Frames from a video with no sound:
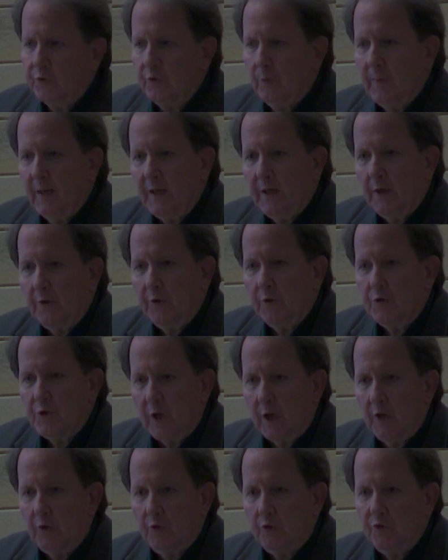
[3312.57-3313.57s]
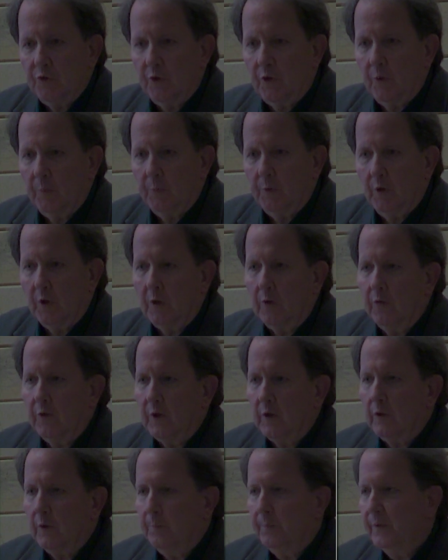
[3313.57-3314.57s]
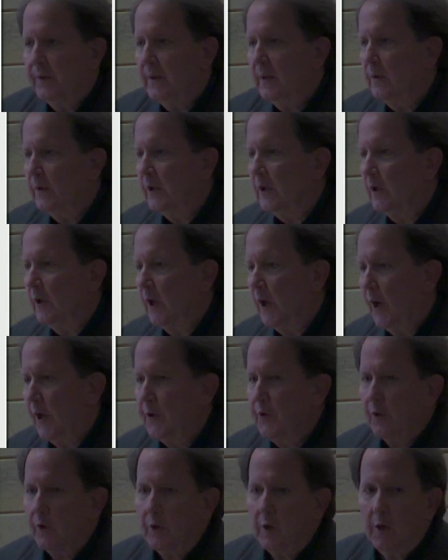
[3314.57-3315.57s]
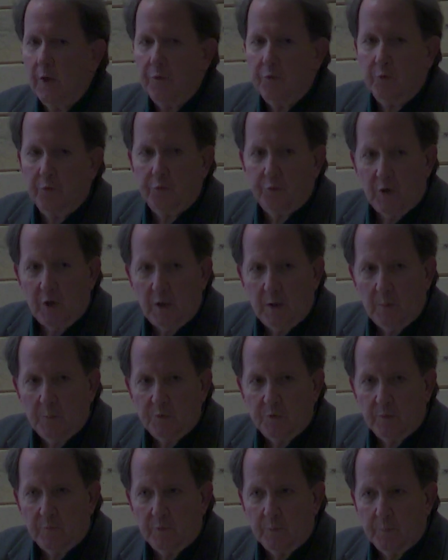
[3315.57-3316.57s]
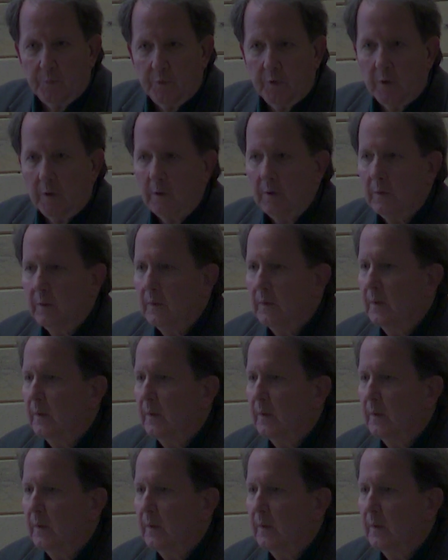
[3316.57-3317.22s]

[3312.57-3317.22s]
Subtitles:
made other changes in the book that completely undercut the themes of the book,